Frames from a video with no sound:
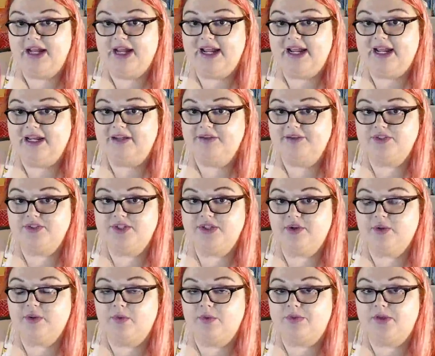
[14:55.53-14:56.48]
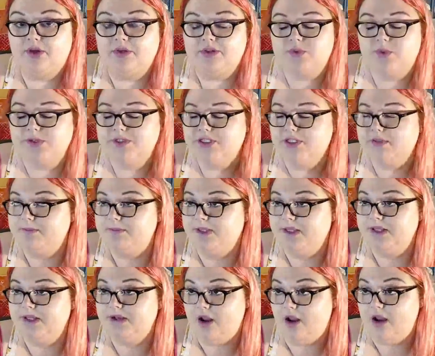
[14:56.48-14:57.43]
And there's going to
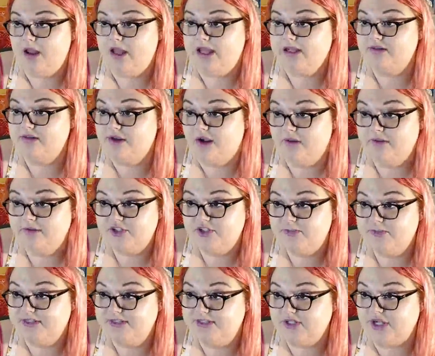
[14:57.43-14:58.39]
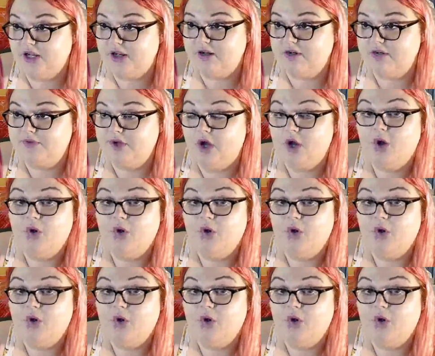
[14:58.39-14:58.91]
be acknowledgement of